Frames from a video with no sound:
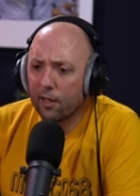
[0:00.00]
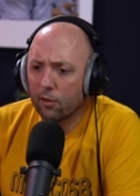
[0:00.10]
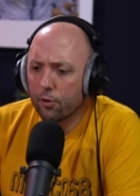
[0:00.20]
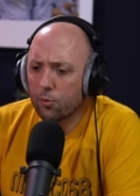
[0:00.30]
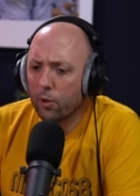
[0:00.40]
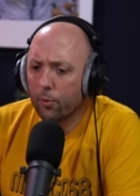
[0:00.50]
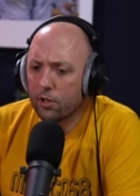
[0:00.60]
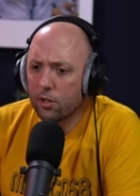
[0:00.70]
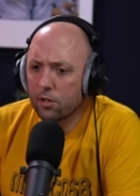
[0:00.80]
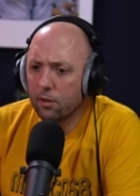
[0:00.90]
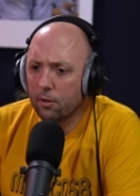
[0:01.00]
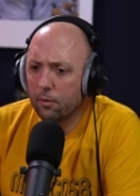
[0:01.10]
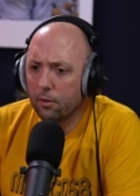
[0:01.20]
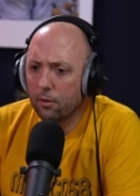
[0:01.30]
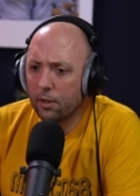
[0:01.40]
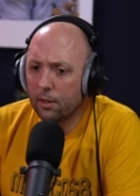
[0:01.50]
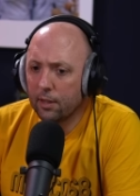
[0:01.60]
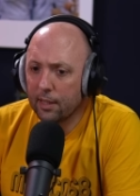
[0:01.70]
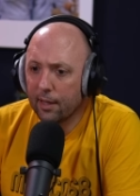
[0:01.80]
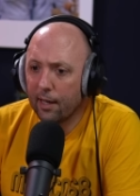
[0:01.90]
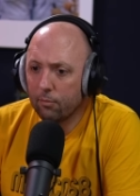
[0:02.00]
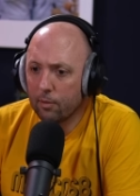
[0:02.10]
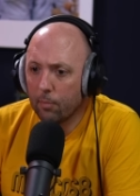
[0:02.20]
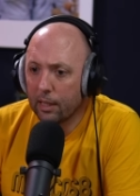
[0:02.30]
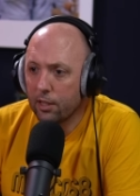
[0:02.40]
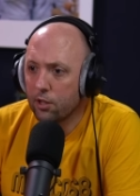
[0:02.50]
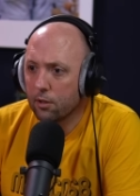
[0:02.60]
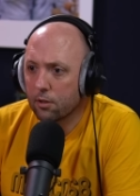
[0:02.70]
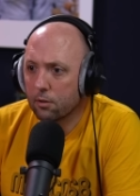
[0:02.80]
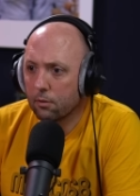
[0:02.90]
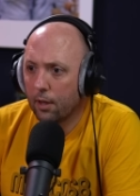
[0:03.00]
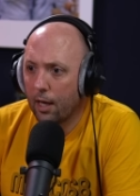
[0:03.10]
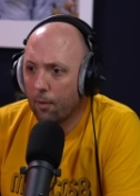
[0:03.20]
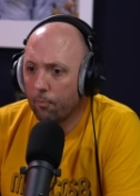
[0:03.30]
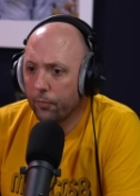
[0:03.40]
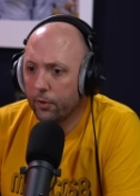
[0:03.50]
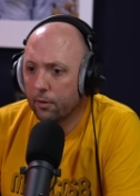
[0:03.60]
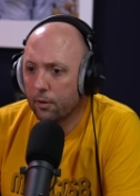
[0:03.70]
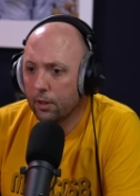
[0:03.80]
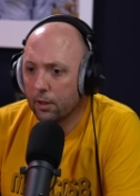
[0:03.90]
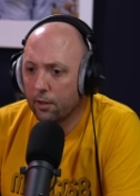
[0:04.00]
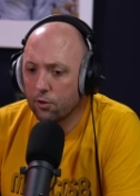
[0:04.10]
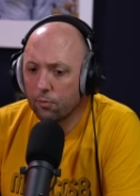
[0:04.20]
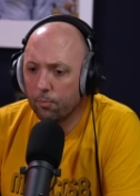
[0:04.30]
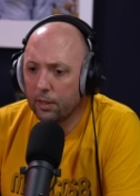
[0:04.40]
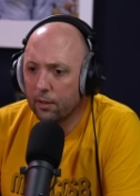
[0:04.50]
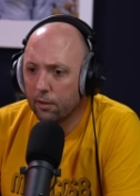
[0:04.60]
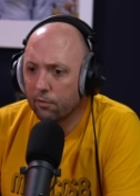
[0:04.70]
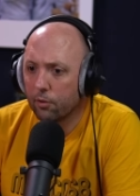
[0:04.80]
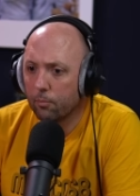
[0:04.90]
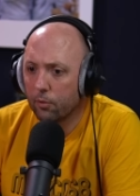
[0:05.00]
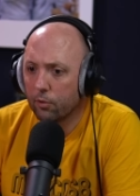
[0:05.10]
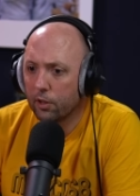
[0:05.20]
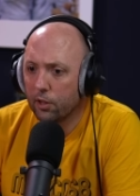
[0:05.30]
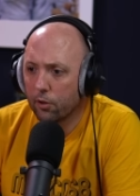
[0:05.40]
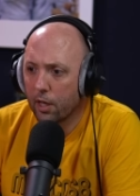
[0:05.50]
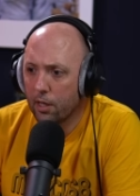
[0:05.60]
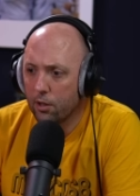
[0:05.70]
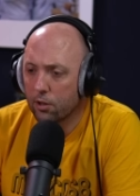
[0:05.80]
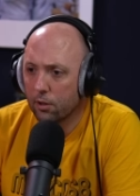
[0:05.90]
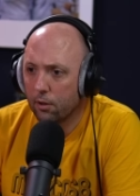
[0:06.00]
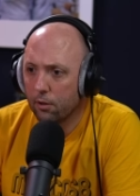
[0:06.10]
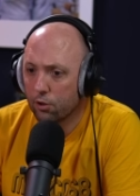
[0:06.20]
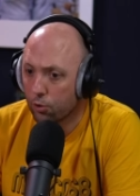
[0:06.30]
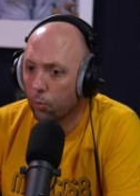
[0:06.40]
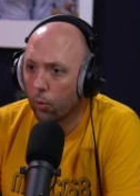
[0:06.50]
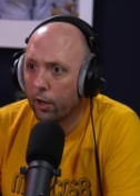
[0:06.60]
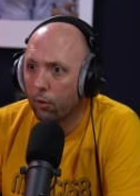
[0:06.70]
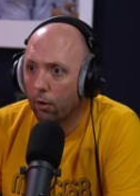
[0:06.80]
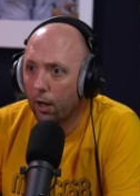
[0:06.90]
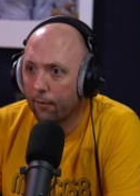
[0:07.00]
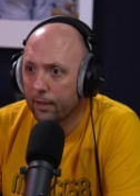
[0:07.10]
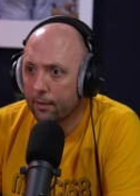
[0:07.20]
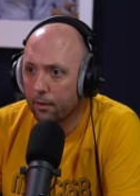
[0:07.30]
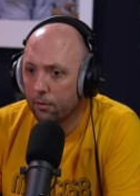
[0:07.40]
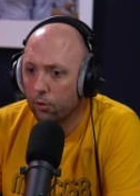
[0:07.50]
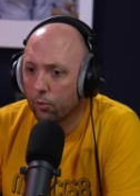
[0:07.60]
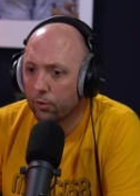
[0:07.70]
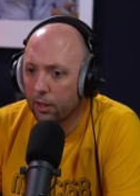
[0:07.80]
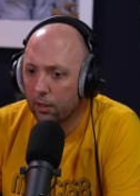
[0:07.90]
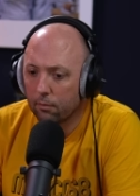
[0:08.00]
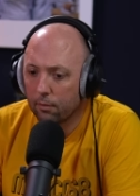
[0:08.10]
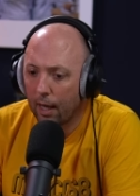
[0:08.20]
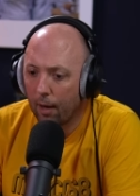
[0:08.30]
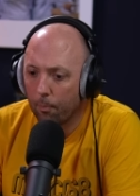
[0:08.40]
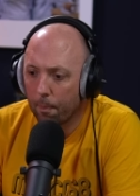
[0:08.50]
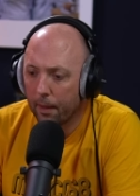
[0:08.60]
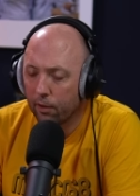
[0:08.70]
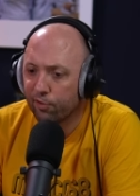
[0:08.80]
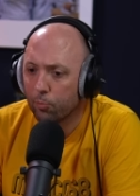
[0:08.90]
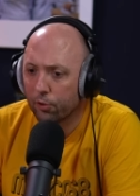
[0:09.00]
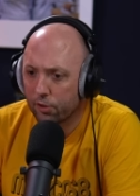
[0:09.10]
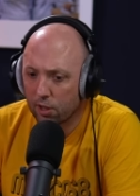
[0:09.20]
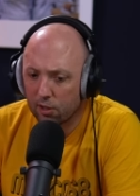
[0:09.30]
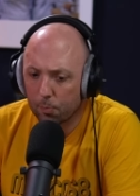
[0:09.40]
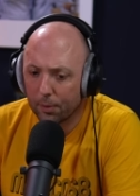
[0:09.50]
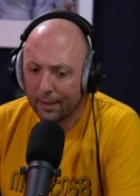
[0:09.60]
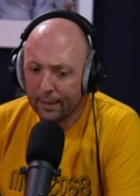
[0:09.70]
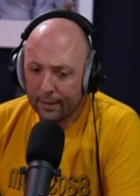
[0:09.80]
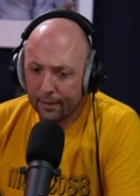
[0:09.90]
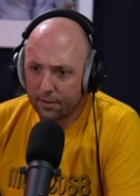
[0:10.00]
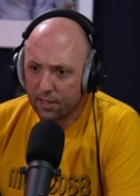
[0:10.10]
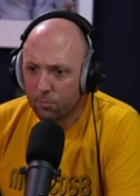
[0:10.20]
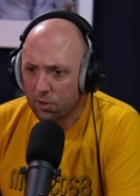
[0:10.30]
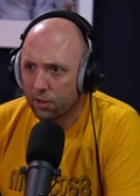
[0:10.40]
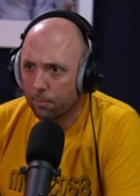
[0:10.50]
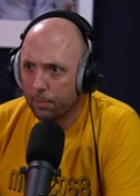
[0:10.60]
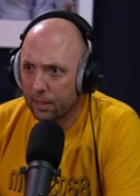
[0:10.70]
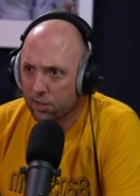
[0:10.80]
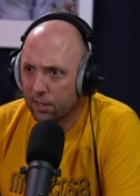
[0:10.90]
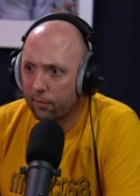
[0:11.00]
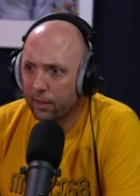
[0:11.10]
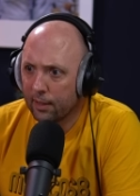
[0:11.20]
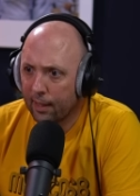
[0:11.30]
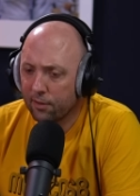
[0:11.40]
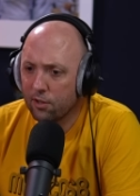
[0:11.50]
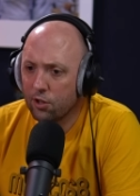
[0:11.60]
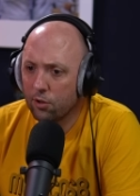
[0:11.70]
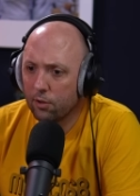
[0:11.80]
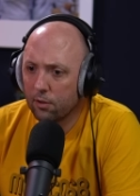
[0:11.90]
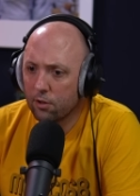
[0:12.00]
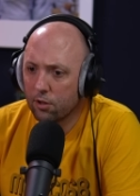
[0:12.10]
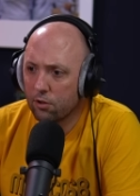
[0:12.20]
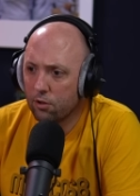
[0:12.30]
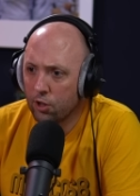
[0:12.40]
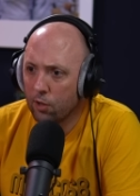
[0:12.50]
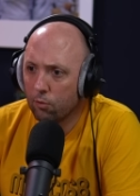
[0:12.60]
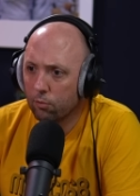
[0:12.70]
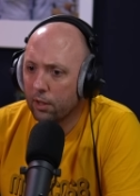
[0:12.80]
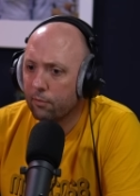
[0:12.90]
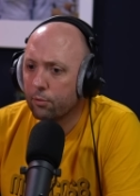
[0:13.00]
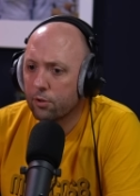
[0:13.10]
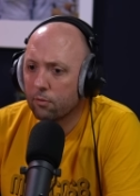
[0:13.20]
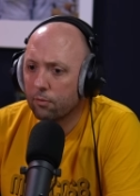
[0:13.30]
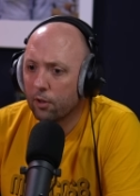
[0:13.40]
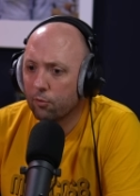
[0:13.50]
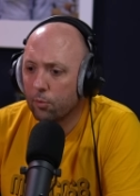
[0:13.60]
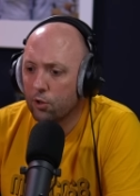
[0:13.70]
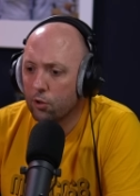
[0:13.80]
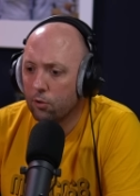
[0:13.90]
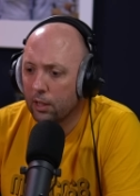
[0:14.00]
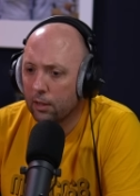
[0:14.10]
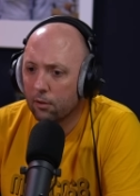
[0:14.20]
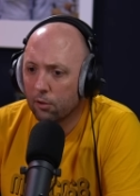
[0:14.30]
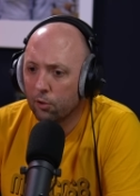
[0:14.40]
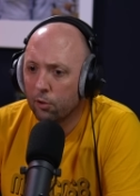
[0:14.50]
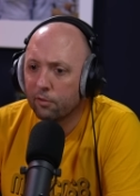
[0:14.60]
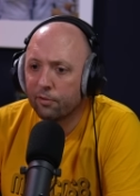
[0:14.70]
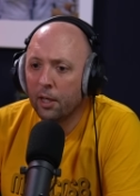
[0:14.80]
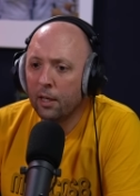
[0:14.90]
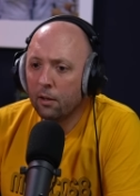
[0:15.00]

to that though as well, which is that the the, the academy manages um, the the kids who've been in it from a really young age so well. I mean, not only um, in a footballing sense, but in terms of the personality and attitude and just general levels of, of maturity, there are a lot of